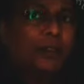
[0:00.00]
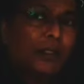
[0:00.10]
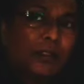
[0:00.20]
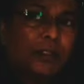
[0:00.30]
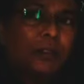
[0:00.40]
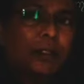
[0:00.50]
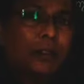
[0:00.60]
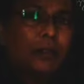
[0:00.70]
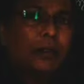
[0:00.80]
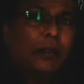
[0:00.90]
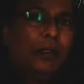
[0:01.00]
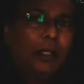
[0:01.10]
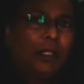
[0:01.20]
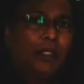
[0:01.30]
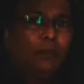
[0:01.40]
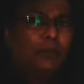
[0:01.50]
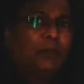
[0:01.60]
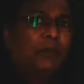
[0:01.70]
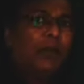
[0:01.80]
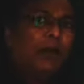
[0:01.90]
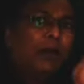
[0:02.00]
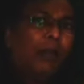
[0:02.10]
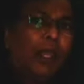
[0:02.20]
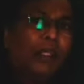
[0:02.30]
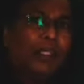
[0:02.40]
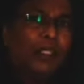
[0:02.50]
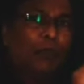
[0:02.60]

Consider a be the any